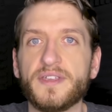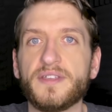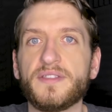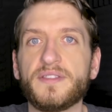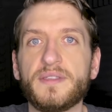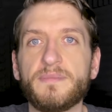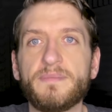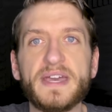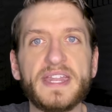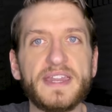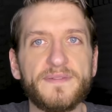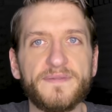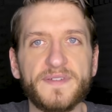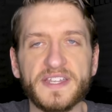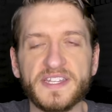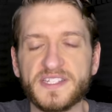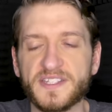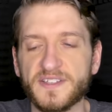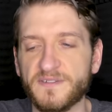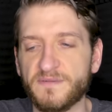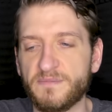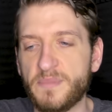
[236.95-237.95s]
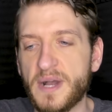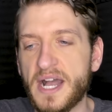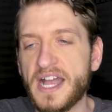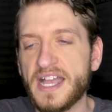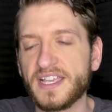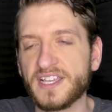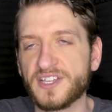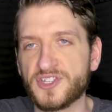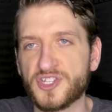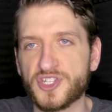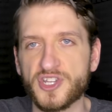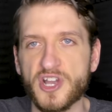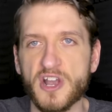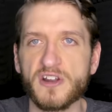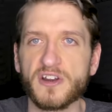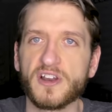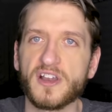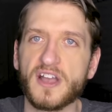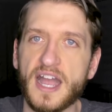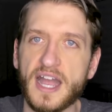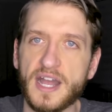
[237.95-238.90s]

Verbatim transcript: the the benefits of buying a starter